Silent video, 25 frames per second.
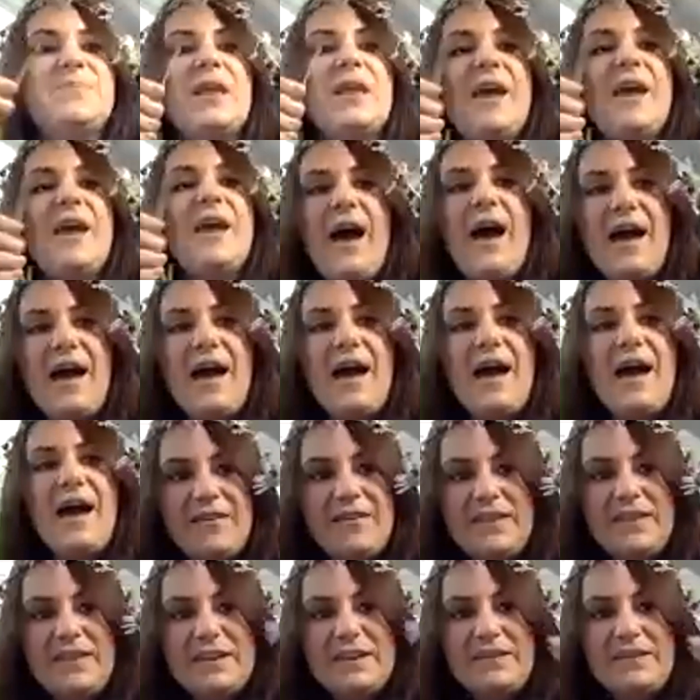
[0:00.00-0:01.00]
I found
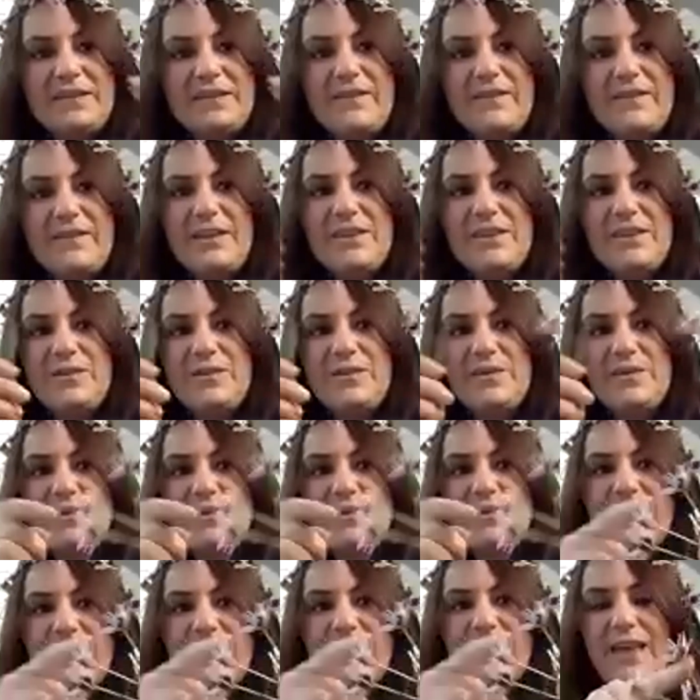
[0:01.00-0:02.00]
that if I use
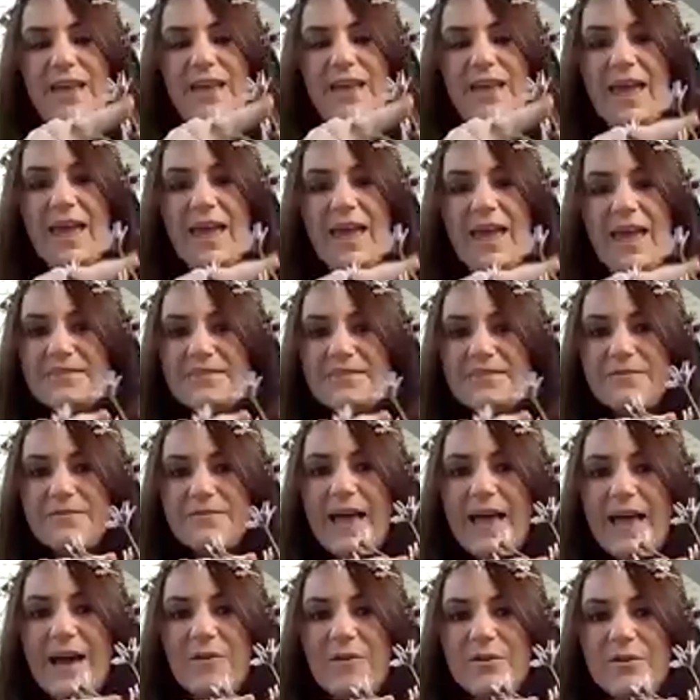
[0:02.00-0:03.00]
the head of the
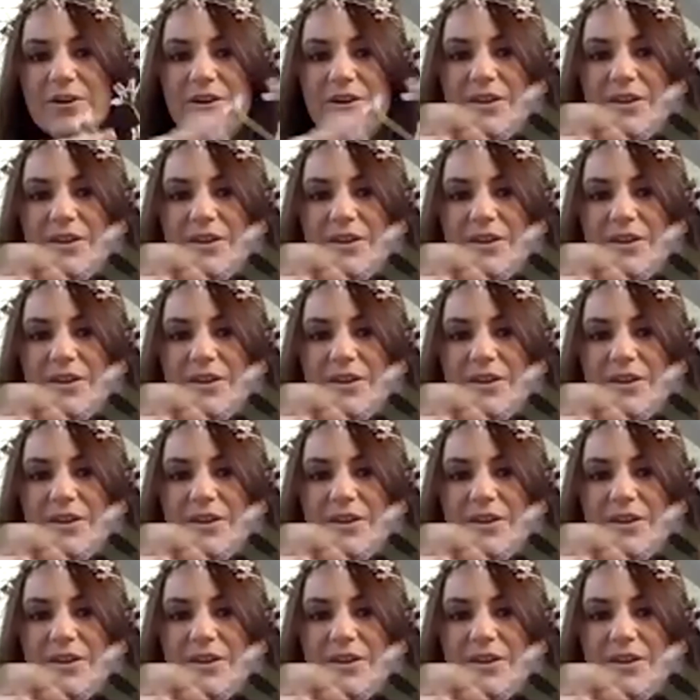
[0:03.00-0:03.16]
flower,